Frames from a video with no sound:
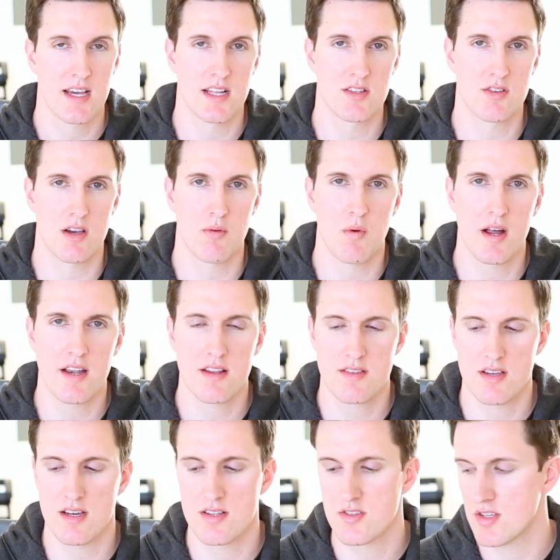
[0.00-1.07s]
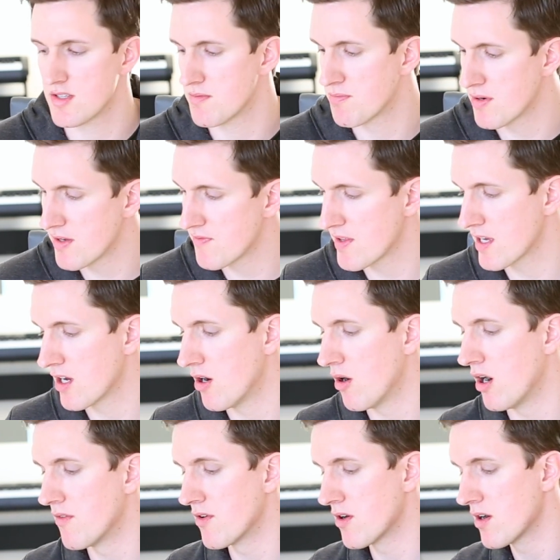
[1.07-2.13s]
And so I wanted to just briefly go
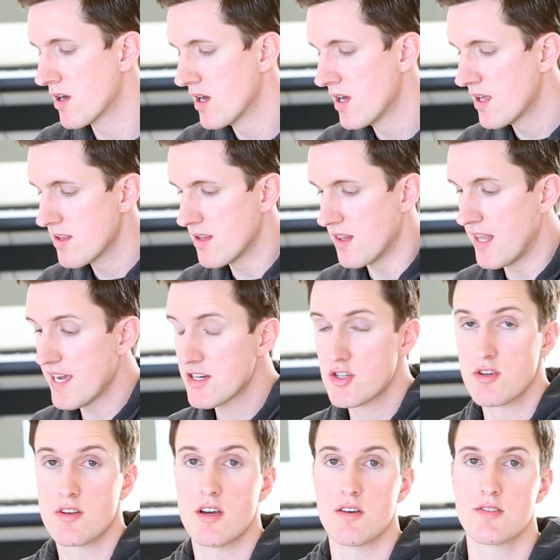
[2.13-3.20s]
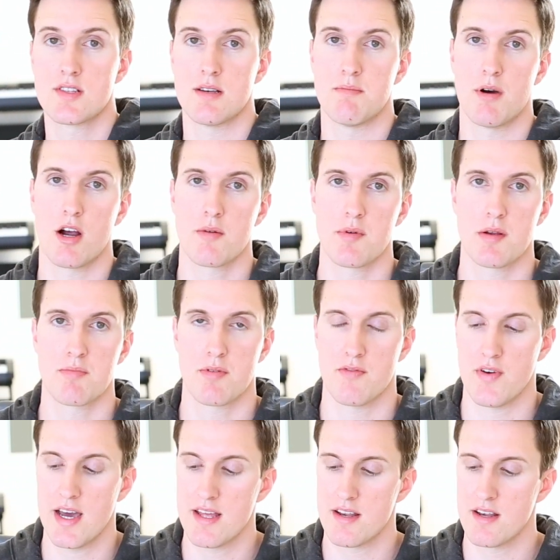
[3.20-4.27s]
over the lecture notes that Barbary
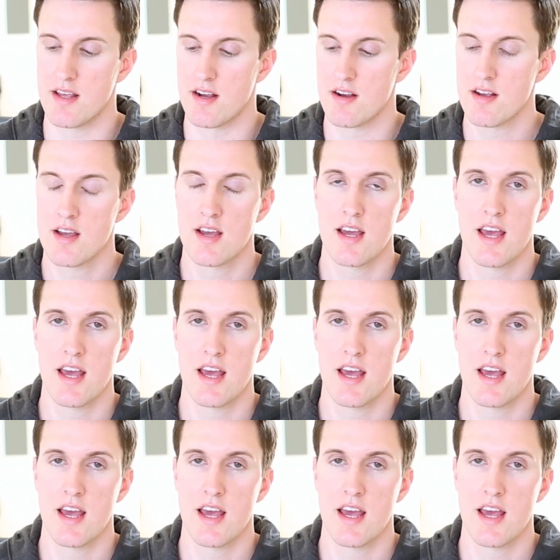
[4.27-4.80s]
provided here